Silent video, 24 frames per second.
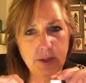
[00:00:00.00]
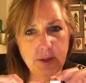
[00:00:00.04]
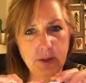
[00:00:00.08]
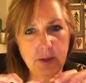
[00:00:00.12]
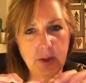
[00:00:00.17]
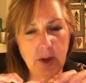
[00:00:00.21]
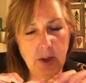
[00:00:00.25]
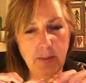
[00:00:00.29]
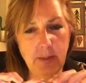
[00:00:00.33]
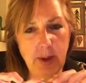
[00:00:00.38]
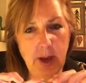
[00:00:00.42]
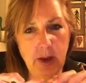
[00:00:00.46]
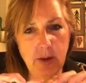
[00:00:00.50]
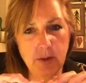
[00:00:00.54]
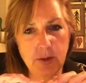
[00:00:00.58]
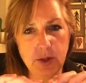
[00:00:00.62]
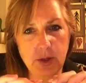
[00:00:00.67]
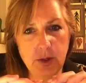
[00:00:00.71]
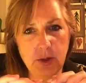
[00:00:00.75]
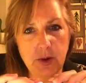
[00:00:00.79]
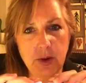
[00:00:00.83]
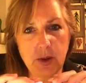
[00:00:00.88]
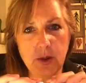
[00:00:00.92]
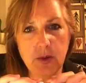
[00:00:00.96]
about
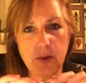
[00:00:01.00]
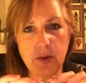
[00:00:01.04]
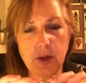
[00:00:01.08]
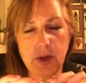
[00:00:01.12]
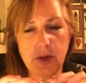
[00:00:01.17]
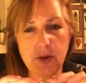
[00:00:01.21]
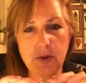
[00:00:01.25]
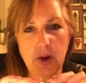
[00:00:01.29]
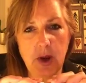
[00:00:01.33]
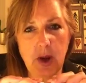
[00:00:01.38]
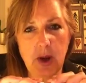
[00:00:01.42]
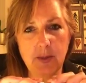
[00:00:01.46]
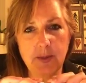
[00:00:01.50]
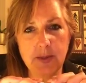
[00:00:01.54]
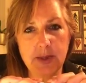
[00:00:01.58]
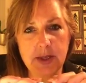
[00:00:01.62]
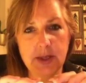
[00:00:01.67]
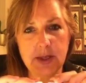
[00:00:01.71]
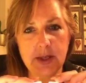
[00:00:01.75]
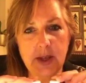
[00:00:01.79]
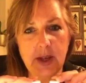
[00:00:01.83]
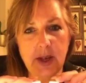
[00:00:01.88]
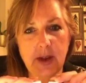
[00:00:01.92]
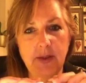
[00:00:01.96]
2 to 3
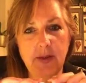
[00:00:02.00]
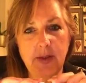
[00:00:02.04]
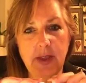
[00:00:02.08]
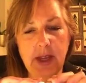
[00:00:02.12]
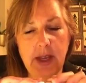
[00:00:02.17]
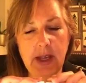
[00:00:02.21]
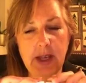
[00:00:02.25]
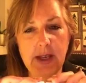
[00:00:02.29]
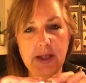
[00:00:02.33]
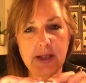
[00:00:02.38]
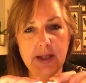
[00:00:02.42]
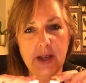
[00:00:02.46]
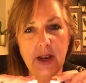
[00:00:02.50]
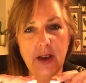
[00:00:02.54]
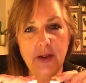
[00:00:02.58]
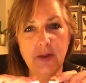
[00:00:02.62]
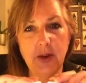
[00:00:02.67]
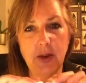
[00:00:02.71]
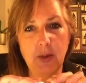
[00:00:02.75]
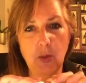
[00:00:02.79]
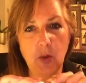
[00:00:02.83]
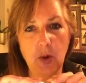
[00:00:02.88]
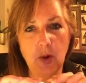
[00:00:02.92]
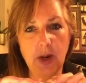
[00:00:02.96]
drops of these
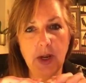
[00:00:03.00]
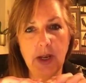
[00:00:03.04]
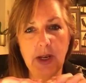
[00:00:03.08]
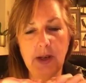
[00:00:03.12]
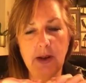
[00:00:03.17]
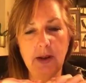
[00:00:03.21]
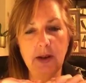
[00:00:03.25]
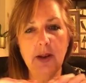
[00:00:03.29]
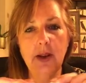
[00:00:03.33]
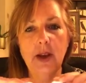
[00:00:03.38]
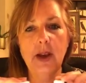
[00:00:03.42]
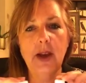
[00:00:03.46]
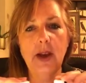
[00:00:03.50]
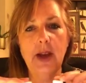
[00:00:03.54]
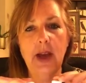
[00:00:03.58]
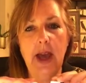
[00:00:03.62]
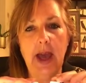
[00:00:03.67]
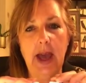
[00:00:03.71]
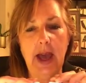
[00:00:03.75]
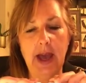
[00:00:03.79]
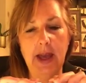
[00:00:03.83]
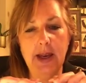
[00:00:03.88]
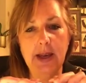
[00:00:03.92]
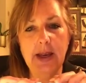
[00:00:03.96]
every morning
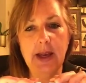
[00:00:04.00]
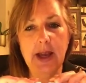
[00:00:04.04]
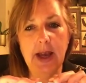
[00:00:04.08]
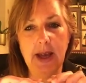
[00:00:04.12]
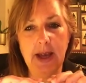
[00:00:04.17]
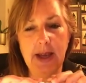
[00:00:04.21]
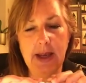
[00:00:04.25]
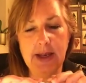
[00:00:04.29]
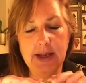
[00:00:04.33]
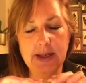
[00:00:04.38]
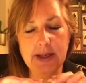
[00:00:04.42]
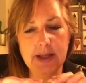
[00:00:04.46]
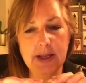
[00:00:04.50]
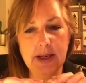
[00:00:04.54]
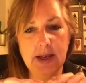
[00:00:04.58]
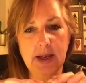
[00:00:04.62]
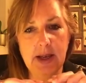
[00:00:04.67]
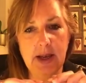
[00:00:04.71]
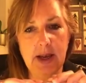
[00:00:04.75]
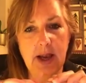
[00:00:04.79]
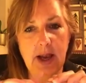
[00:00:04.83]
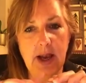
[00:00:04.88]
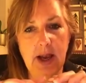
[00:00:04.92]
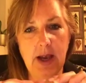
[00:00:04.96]
and night,
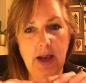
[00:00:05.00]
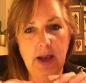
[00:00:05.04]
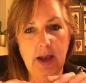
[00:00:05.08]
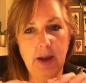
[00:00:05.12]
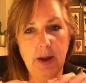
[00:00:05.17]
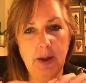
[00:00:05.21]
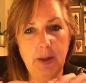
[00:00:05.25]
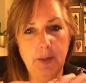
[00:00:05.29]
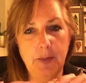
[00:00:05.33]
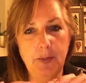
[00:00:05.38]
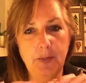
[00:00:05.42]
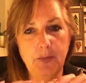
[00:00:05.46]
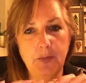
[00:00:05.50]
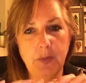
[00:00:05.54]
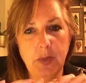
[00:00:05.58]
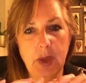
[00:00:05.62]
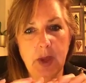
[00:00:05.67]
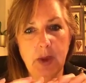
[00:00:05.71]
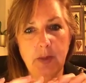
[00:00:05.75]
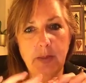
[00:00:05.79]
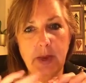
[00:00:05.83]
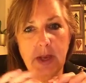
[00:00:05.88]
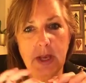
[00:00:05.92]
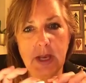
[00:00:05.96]

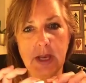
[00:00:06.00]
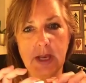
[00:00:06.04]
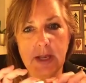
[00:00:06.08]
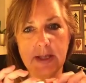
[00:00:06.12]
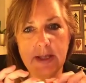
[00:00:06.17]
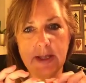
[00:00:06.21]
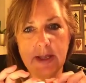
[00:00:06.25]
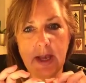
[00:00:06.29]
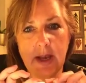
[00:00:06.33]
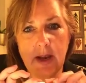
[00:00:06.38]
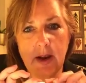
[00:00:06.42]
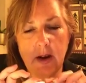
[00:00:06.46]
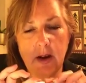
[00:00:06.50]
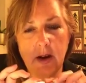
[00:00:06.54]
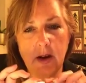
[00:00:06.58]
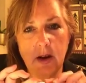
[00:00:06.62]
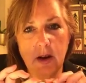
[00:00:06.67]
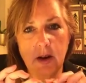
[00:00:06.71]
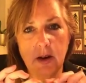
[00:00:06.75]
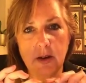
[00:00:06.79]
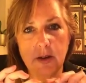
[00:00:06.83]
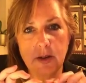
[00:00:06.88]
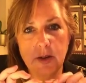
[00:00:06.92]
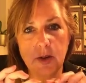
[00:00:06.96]
because they
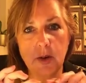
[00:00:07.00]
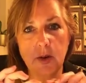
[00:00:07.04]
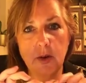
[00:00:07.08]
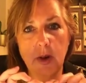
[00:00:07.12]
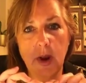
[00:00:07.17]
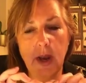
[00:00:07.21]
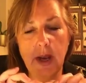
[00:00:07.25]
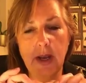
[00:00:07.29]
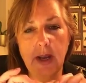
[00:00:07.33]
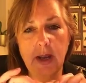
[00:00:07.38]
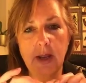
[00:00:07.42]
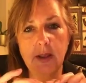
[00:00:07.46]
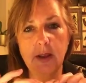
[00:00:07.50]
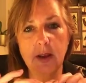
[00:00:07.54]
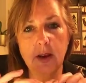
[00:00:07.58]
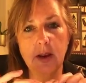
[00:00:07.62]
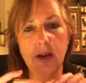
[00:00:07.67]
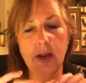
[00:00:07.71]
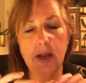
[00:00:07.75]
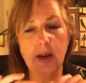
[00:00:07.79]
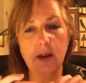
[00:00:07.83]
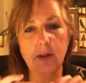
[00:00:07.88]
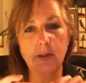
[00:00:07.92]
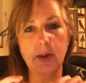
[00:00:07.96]
are so great, and they're
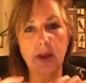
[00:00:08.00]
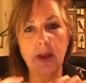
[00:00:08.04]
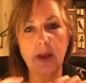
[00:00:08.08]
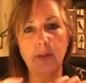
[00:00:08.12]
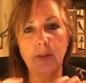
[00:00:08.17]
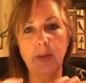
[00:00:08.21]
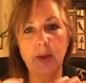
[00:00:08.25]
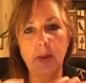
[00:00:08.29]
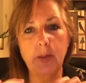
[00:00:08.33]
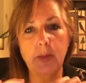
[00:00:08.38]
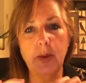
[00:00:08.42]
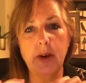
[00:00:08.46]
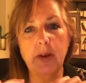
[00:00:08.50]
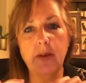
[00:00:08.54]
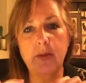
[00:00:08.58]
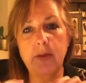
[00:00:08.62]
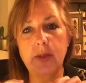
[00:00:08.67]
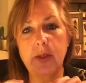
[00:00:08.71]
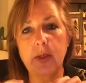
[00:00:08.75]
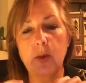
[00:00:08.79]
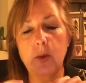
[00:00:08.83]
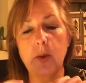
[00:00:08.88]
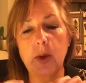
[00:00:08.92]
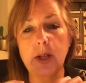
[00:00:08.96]
going to help keep me
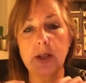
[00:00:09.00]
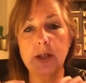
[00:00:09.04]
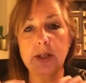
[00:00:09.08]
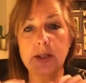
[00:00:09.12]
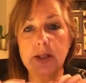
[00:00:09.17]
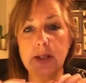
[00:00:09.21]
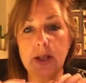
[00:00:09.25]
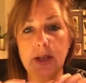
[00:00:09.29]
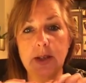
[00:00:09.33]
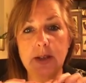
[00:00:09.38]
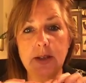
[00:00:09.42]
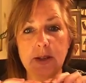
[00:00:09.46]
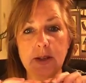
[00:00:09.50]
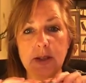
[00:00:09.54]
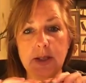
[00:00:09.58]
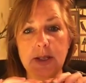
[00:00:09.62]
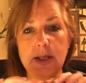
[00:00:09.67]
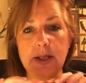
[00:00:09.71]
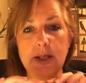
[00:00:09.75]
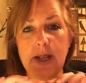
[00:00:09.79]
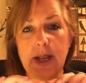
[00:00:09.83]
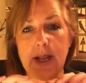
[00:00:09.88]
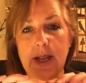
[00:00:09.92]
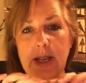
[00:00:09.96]
above the wellness line. So this
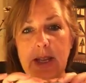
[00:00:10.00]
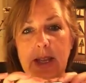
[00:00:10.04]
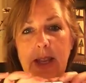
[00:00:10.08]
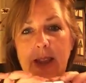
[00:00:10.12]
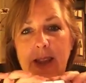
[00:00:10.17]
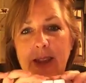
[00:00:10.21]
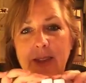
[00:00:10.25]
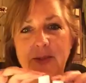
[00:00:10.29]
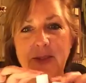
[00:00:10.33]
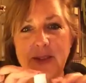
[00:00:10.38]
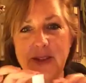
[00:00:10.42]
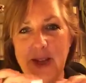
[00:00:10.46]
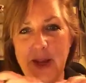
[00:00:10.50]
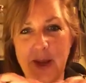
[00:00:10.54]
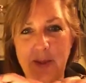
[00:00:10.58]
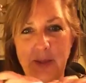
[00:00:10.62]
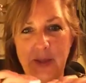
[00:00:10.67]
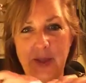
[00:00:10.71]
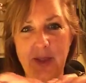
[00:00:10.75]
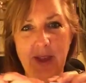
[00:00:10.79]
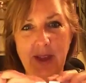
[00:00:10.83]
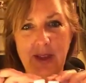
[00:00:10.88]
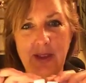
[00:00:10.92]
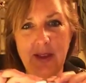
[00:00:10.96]
is like a lifetime
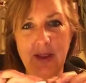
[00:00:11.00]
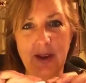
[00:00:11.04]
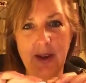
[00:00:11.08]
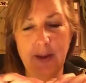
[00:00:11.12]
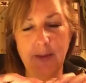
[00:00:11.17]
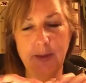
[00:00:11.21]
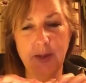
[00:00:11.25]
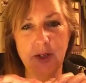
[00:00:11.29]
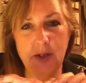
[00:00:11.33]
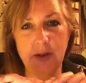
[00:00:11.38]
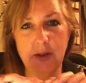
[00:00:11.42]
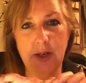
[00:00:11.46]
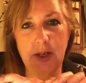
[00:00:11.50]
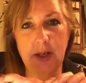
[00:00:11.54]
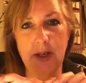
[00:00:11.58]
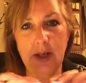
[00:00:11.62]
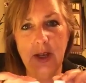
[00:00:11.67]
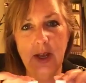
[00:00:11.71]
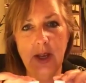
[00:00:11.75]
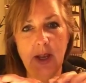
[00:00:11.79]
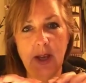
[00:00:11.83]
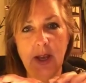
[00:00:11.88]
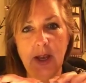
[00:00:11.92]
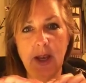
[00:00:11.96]
thing that I'm doing,
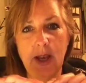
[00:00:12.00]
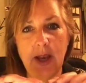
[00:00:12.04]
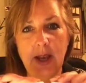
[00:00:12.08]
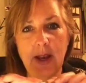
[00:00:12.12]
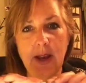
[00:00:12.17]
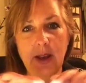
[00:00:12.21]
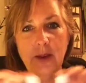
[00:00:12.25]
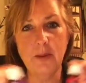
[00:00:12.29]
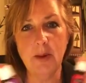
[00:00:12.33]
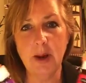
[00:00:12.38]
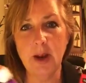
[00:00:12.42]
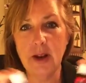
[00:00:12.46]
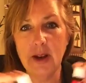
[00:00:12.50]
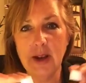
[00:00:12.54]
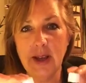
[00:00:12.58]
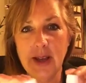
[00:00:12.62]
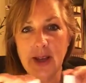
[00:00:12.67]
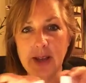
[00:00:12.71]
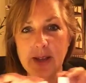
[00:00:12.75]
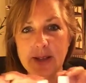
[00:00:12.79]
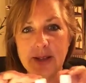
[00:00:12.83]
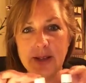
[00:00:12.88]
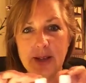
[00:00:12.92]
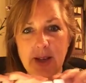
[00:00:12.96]
and I rarely
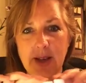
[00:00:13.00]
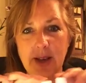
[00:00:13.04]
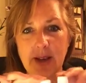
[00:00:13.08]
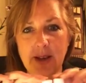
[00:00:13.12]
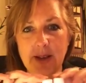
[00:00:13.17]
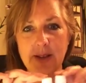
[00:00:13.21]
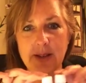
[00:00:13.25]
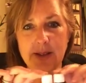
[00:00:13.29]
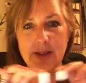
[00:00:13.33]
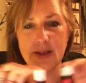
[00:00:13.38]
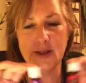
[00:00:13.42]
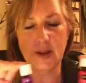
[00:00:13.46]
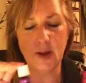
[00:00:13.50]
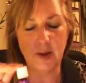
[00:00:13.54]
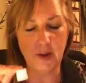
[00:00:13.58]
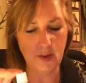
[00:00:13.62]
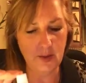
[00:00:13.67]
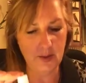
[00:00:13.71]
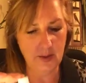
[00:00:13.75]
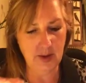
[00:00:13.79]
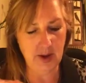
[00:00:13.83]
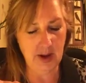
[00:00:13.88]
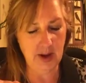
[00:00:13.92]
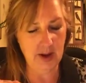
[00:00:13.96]
get sick. So,